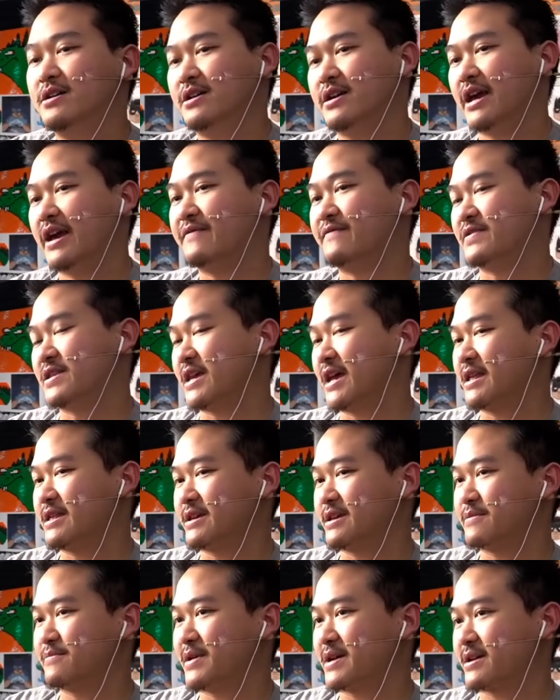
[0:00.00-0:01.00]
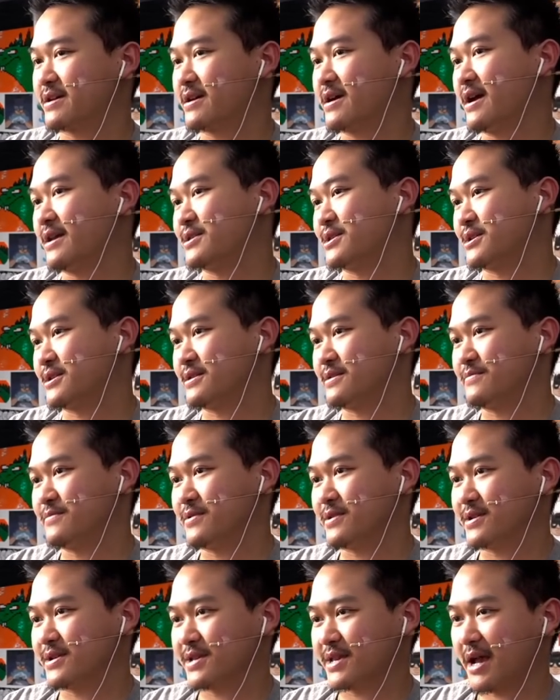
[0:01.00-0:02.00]
Evangelion Mecha Godzilla,
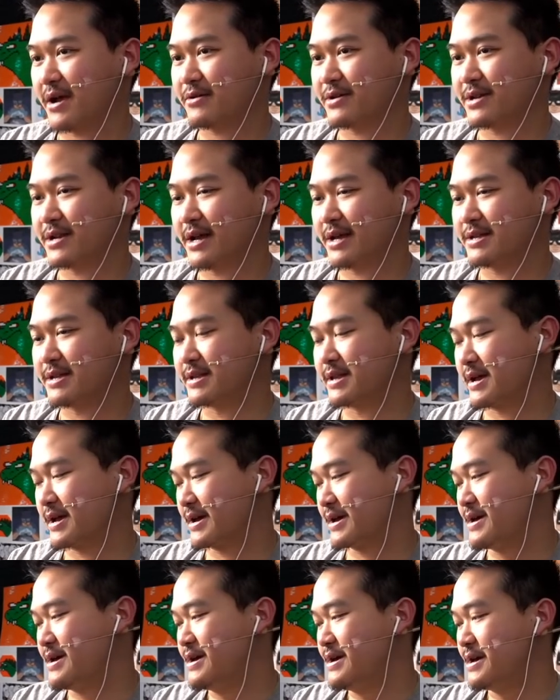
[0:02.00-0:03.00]
because how can I deny